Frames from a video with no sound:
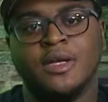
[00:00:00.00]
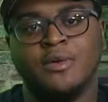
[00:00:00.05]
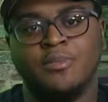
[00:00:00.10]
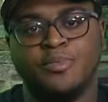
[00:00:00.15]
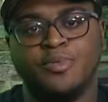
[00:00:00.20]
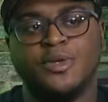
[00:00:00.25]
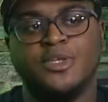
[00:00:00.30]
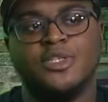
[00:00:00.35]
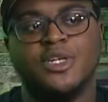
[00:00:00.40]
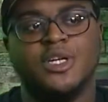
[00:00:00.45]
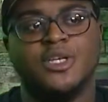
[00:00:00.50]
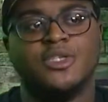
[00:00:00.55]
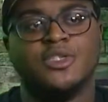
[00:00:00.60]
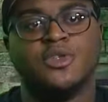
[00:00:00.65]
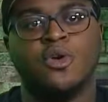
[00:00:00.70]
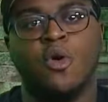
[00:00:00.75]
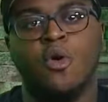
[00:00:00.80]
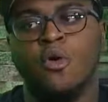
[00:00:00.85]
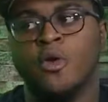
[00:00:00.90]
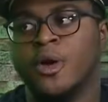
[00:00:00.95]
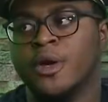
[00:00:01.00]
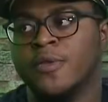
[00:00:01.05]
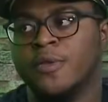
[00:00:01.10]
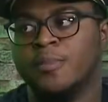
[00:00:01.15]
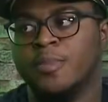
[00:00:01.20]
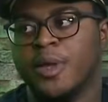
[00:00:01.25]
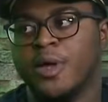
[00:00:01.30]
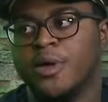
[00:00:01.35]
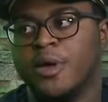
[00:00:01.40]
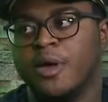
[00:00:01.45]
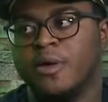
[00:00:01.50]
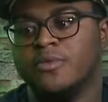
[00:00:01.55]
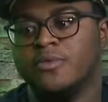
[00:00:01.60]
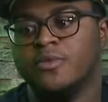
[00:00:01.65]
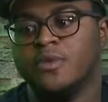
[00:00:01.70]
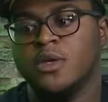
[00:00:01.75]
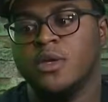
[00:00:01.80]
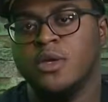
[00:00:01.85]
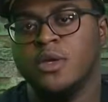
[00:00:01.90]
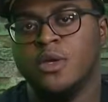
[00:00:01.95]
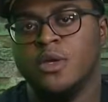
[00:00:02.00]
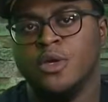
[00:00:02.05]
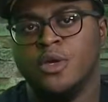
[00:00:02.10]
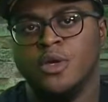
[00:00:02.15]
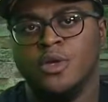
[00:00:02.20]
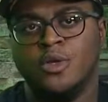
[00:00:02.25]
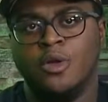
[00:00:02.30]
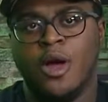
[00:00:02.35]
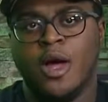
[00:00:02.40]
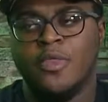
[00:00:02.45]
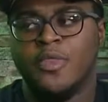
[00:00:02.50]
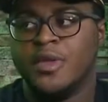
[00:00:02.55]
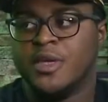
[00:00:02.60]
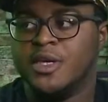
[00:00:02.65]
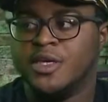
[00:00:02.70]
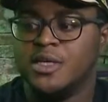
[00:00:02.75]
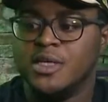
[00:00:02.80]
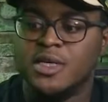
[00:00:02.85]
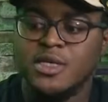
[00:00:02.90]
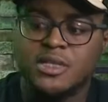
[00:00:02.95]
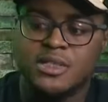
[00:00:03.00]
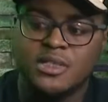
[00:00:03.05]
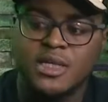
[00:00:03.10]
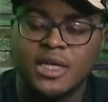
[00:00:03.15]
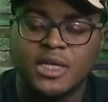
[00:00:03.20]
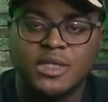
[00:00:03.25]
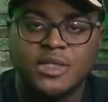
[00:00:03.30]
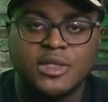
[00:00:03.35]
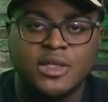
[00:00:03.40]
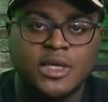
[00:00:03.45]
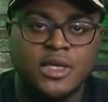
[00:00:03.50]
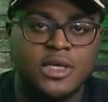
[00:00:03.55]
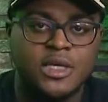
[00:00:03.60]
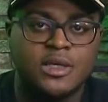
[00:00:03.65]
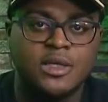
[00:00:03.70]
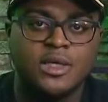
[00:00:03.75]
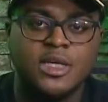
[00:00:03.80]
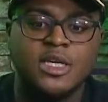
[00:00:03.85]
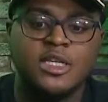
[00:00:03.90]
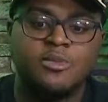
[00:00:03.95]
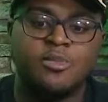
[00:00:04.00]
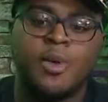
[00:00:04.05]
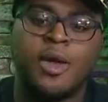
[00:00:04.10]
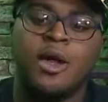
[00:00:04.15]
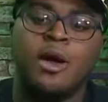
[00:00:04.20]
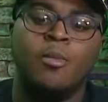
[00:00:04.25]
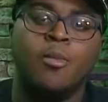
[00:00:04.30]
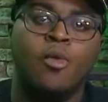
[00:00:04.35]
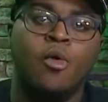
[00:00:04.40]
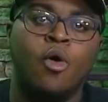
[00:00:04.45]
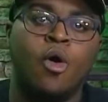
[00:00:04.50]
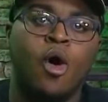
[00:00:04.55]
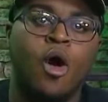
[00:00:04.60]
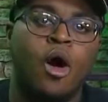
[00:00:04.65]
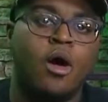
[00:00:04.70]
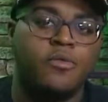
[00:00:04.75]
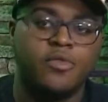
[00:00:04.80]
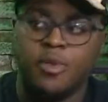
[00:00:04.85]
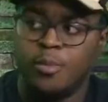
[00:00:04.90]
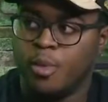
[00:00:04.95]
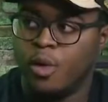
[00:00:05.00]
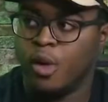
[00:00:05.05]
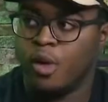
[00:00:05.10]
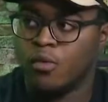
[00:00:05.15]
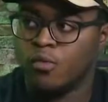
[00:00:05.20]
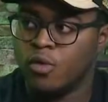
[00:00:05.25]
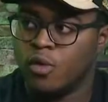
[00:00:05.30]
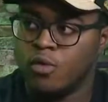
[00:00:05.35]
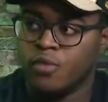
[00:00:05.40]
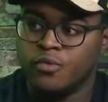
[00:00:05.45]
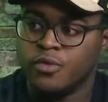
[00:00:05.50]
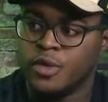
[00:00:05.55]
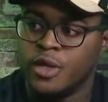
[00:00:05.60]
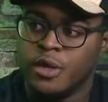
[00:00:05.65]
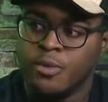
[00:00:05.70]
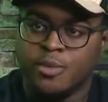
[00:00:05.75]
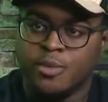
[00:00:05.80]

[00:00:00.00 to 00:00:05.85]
appreciate his scoring in the playoffs. You know, I think he said he's playing a more off the ball role for them